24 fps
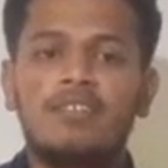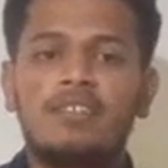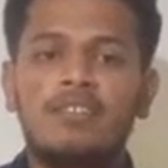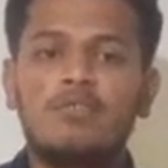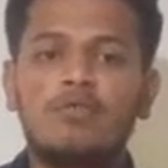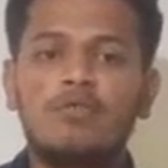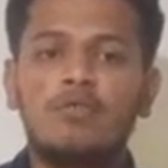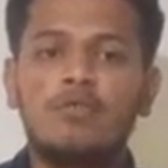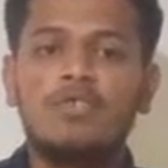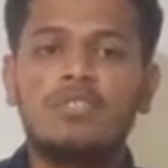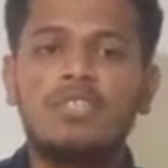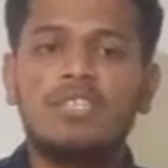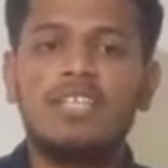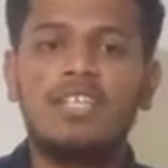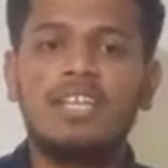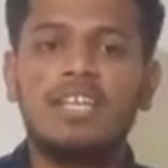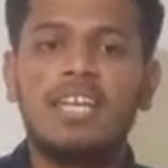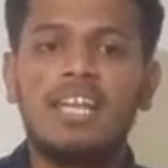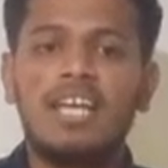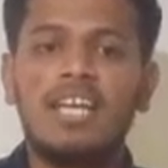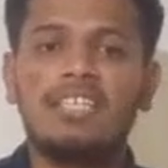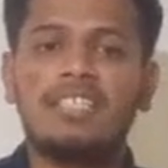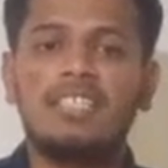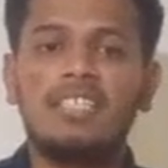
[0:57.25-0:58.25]
Using
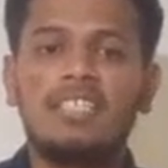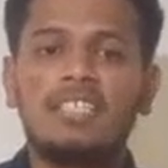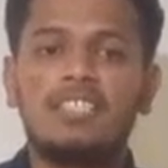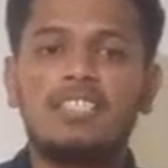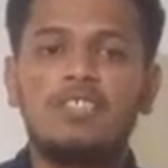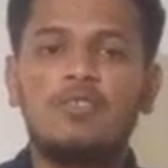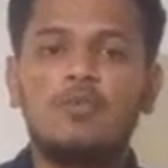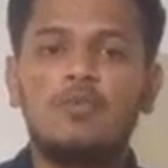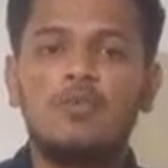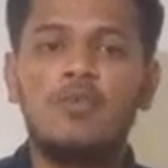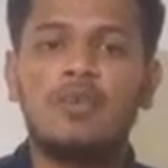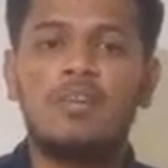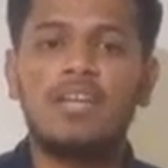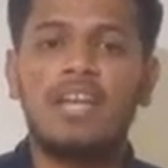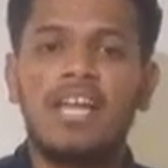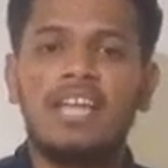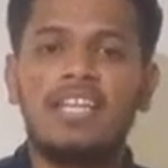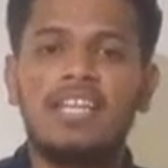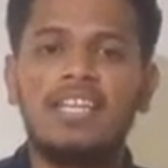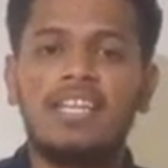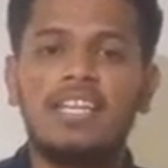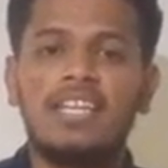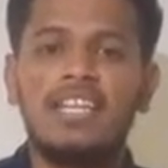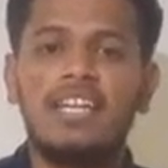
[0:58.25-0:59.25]
classes, you
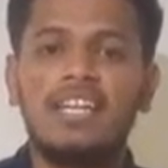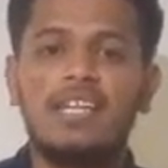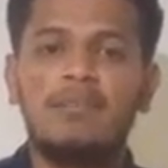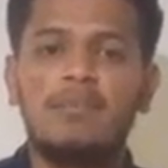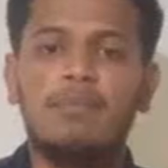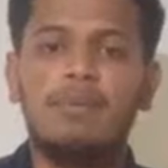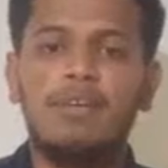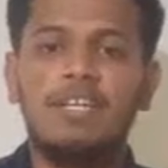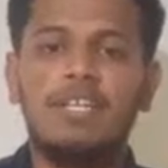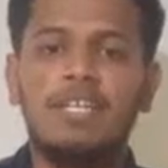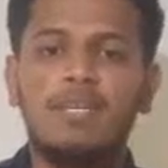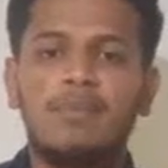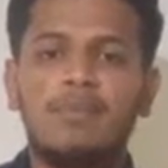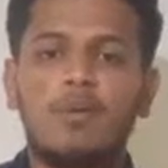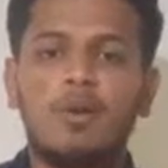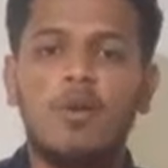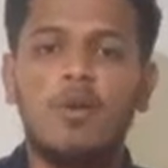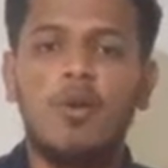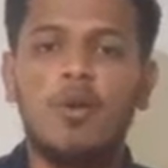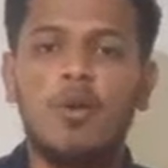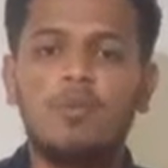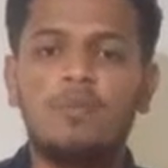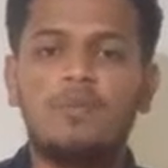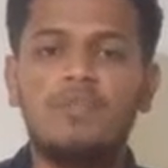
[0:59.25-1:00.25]
can create multiple
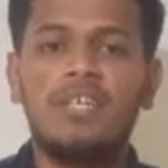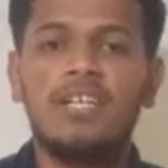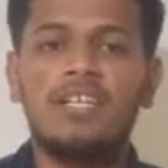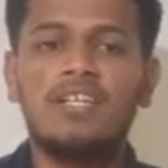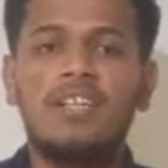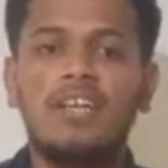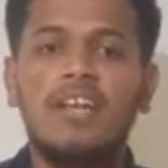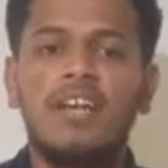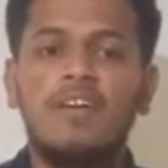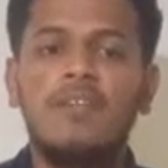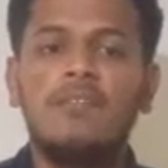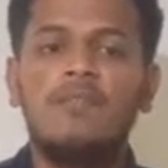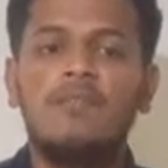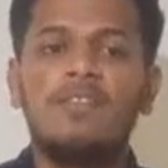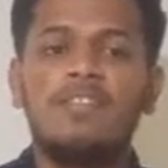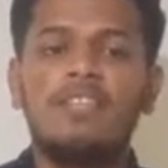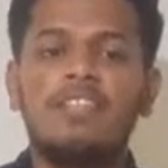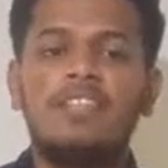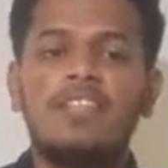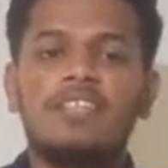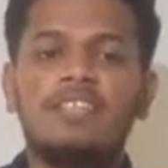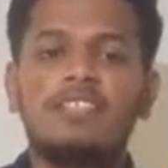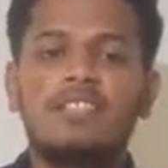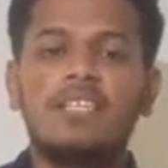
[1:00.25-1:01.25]
objects with
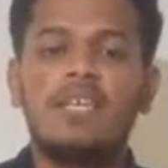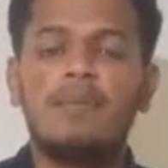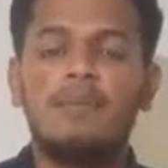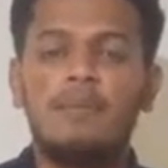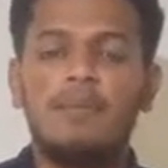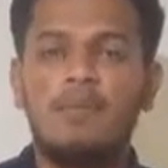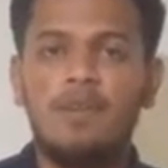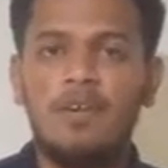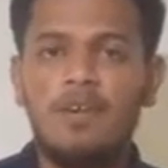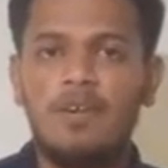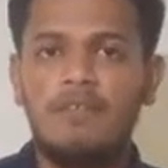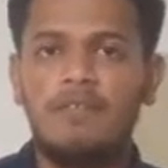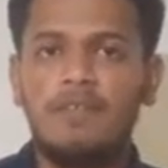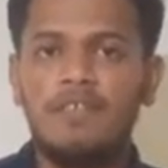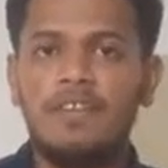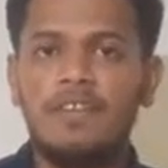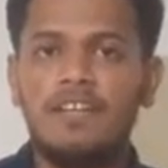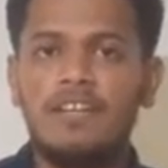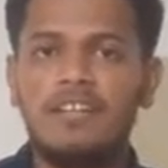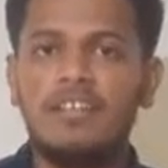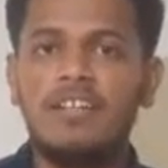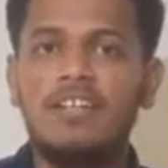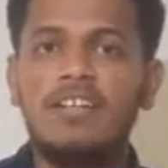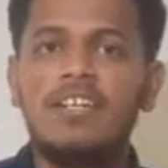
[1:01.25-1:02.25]
the same
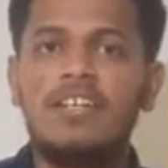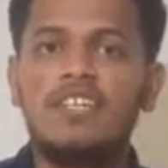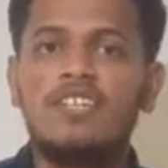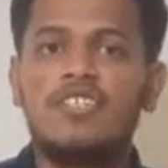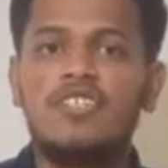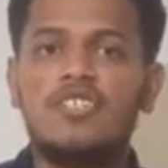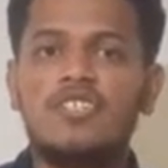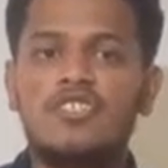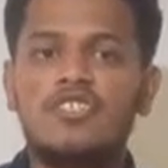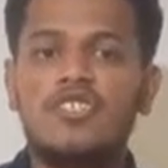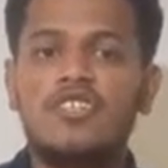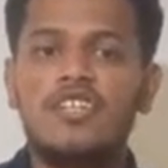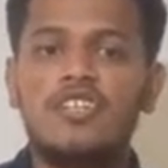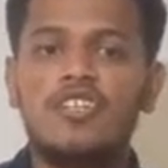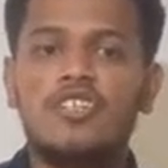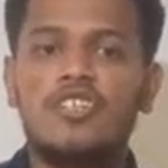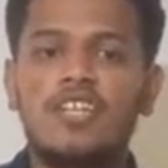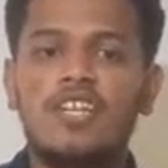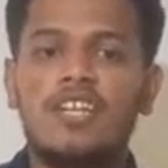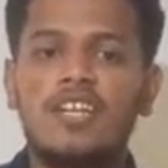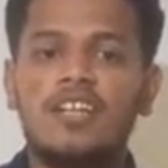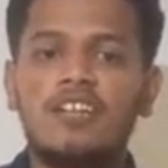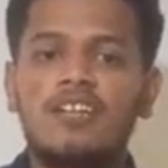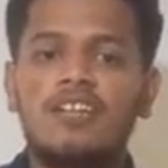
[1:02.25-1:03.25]
behavior.
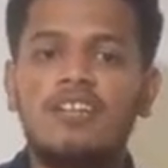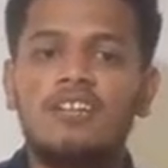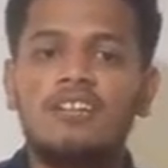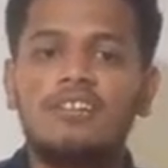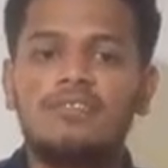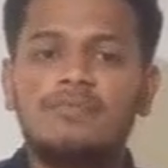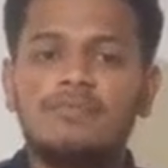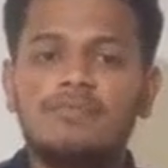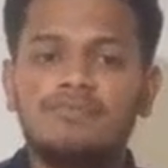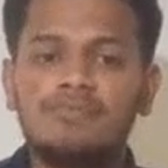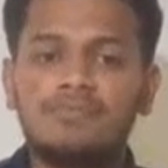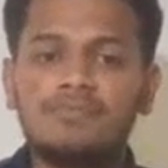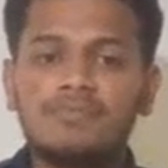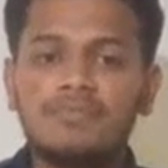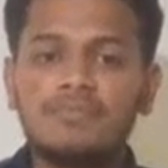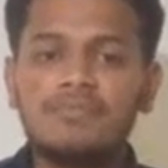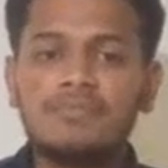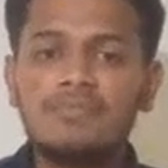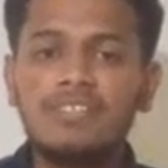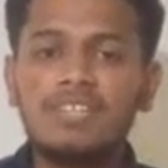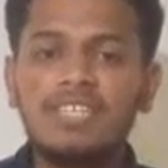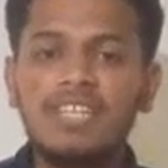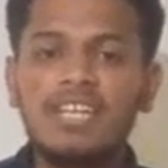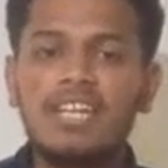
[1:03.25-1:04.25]
Instead,
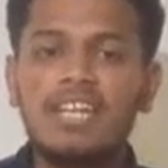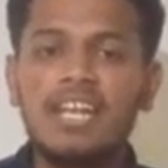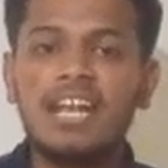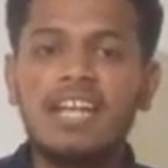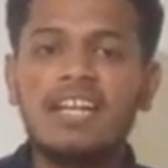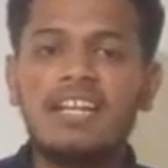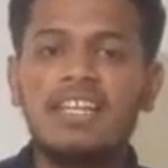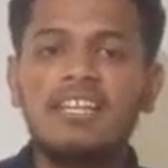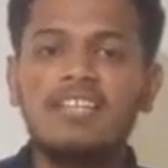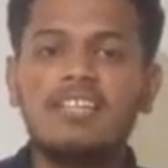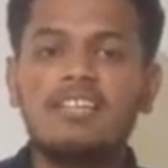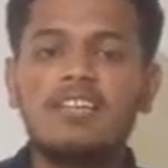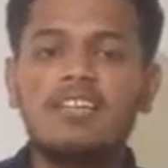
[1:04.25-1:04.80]
writing